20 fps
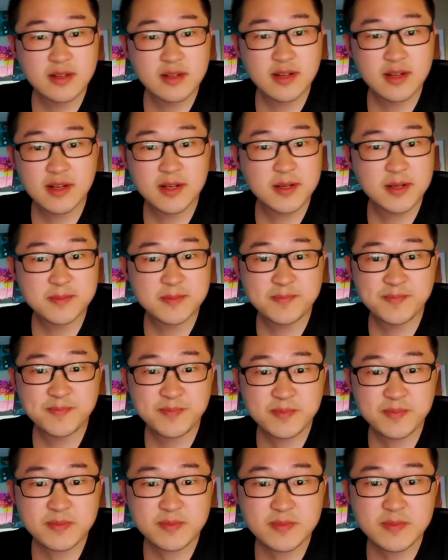Um,
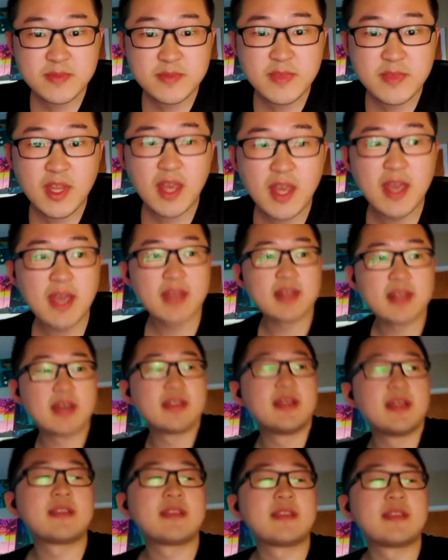and I
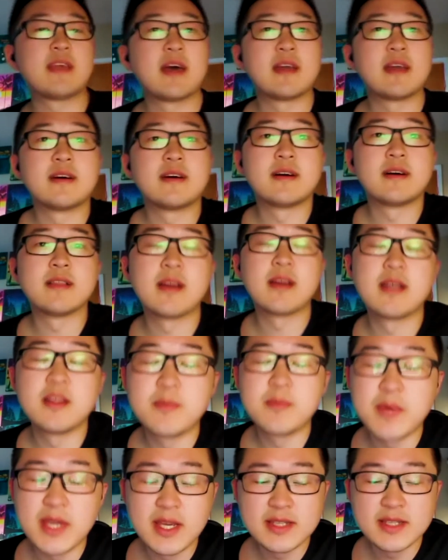like that a lot of
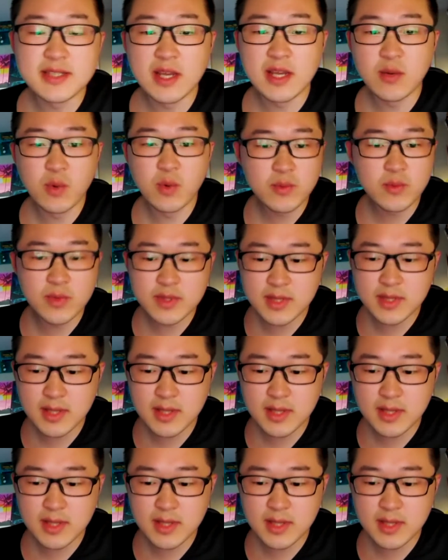the PAs that I worked with,